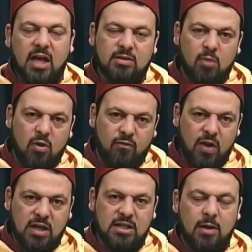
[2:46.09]
As a matter of
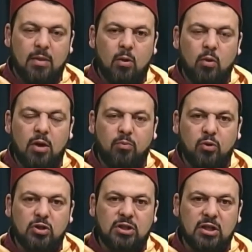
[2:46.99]
fact, when a
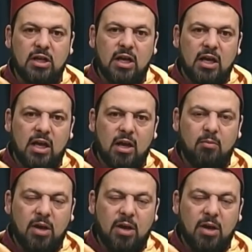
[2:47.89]
person uh,